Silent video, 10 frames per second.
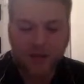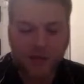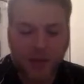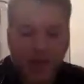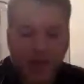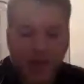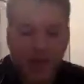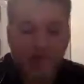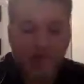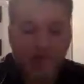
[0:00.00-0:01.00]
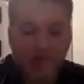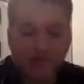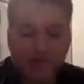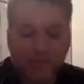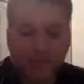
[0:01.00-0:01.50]
away, traders
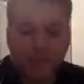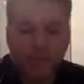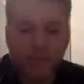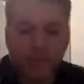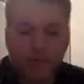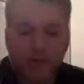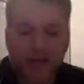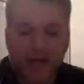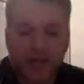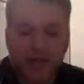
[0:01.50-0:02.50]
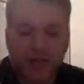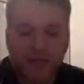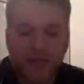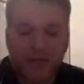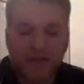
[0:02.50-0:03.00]
who bought ashes
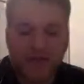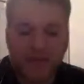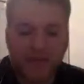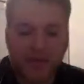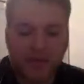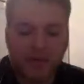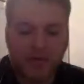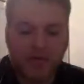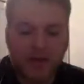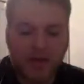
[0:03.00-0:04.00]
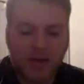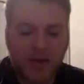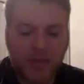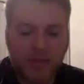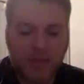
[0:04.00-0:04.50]
and paid for them in goods
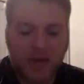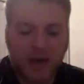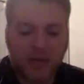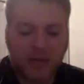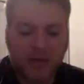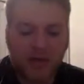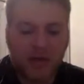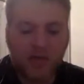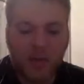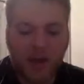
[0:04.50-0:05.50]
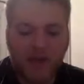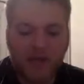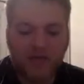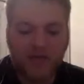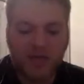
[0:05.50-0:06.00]
came to his house. His wife
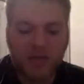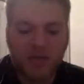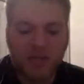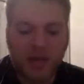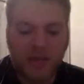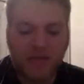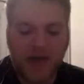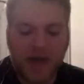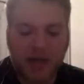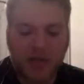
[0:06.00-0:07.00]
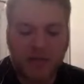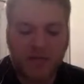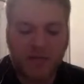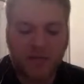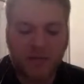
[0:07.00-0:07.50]
exchanged the tub of ashes
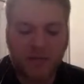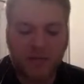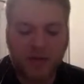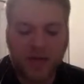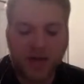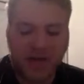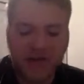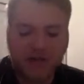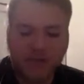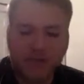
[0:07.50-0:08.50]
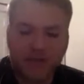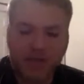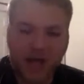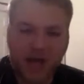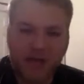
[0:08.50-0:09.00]
for some goods. I didn't
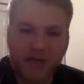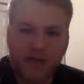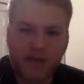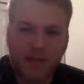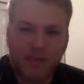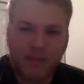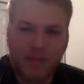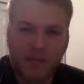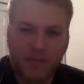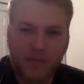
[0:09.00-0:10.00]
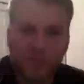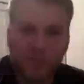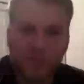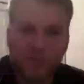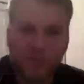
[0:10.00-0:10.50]
realize that there are people who
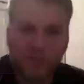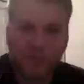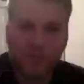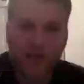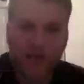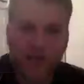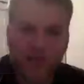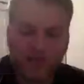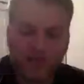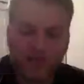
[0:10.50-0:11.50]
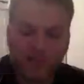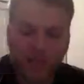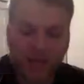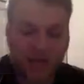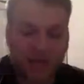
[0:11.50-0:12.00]
trade for ashes.
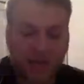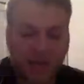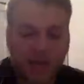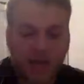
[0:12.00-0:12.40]
Anyway,